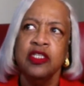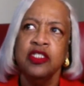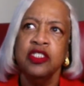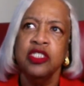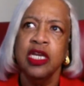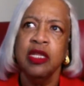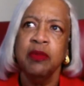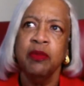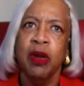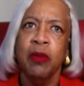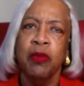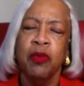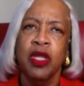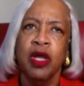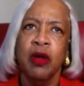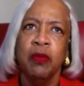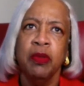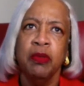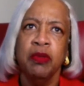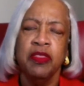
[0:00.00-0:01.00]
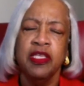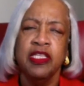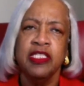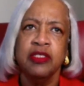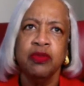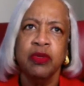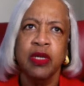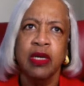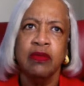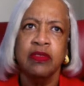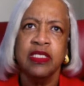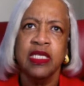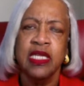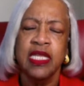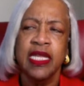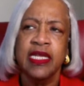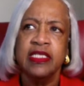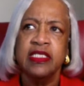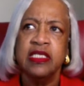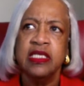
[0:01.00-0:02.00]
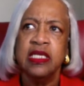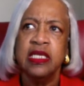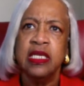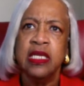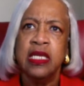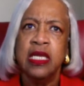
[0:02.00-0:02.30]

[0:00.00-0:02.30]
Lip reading: Johnny Barber helped me with this when I was elected.